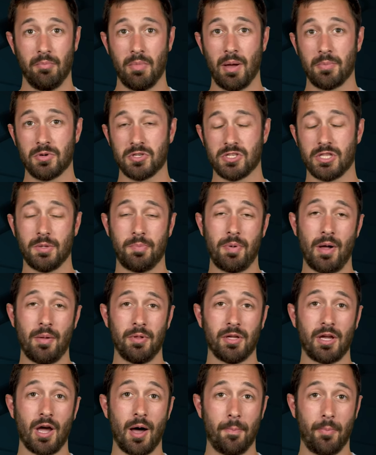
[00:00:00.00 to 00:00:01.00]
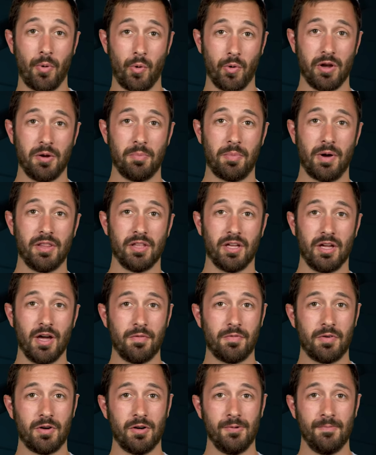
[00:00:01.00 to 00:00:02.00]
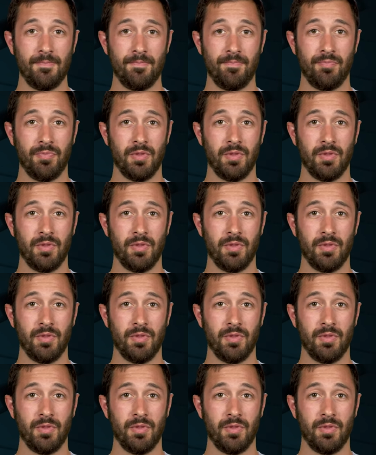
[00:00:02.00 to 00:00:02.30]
members of the public appointed by the governor,